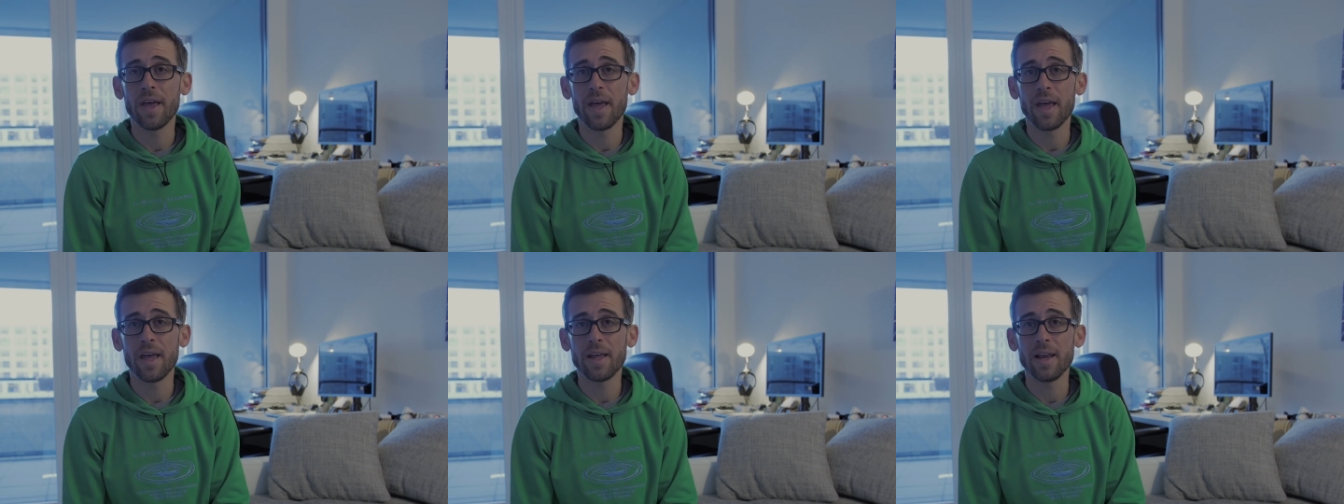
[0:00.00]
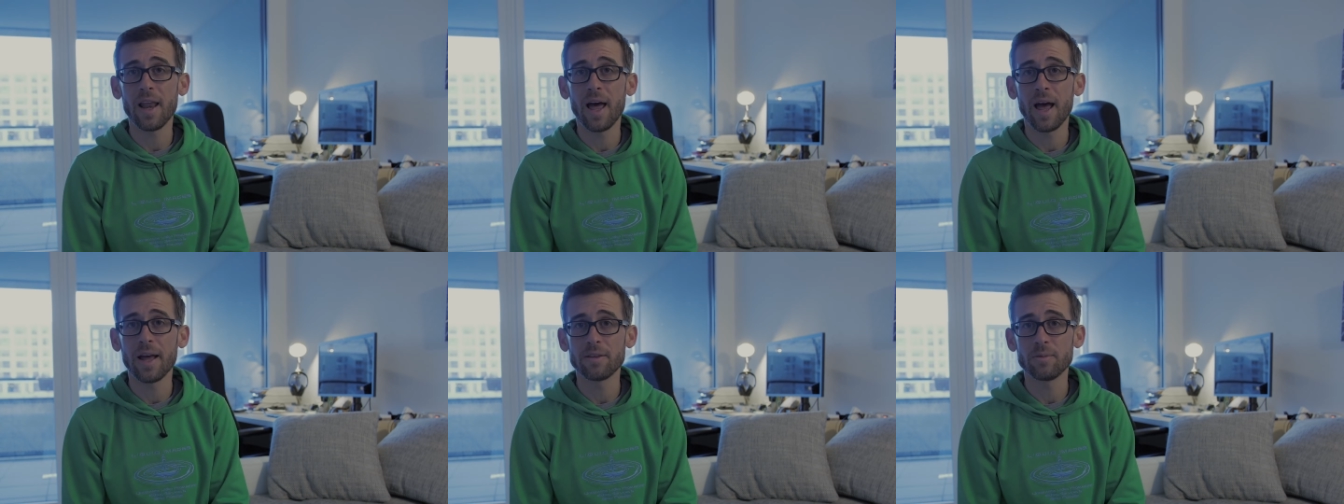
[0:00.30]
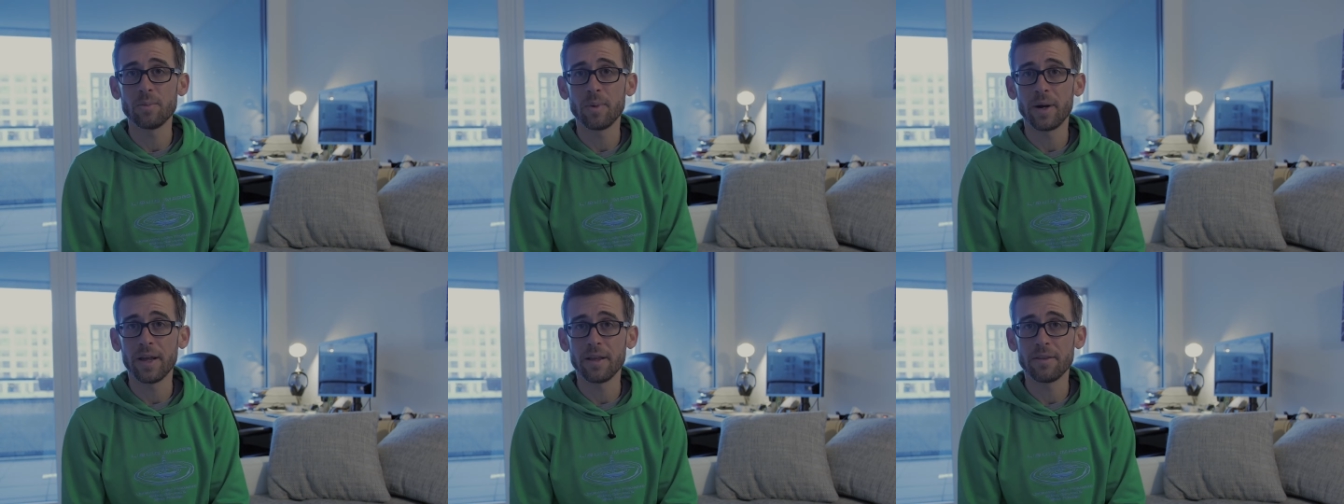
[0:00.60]
a
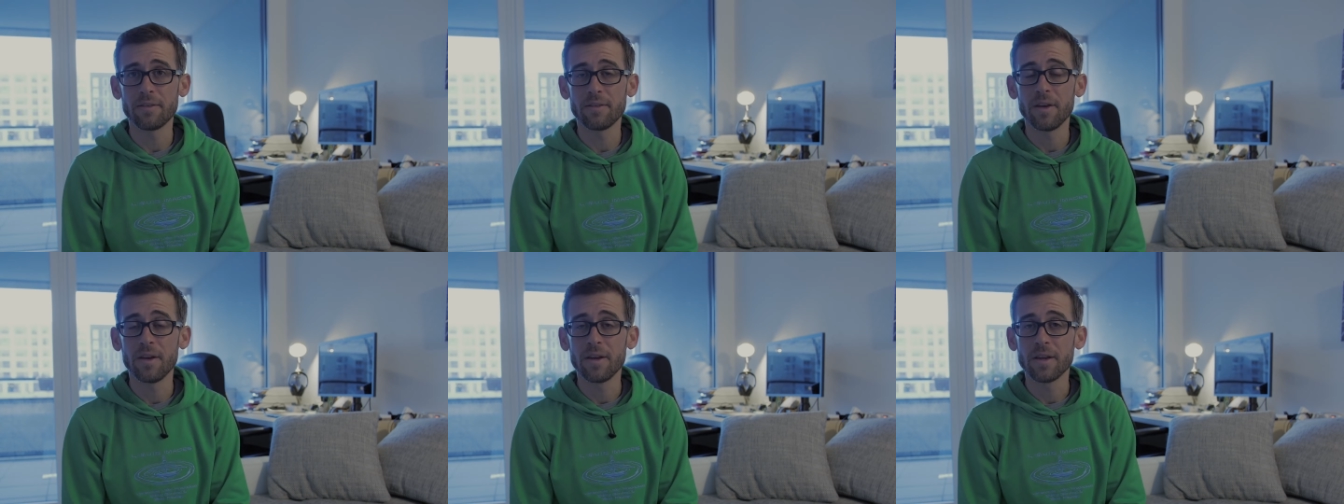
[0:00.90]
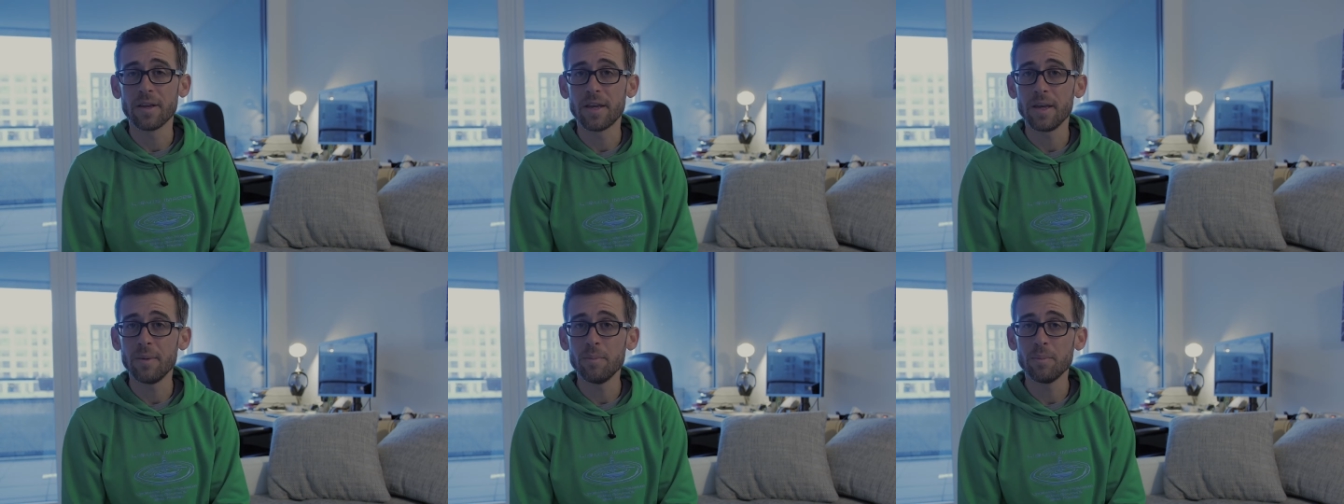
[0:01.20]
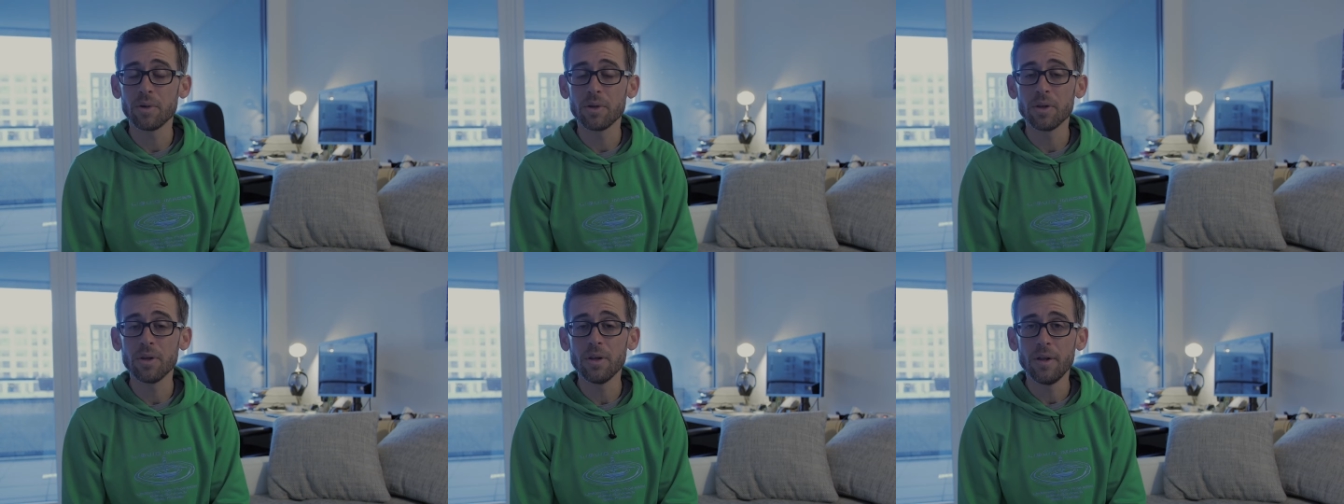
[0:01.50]
lightweight
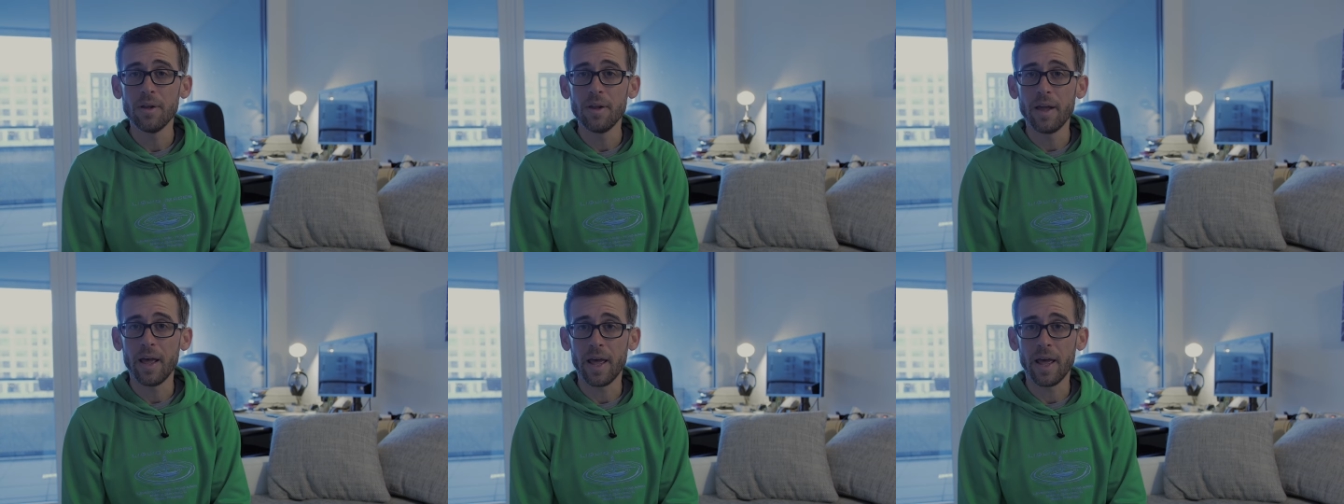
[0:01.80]
gimbal,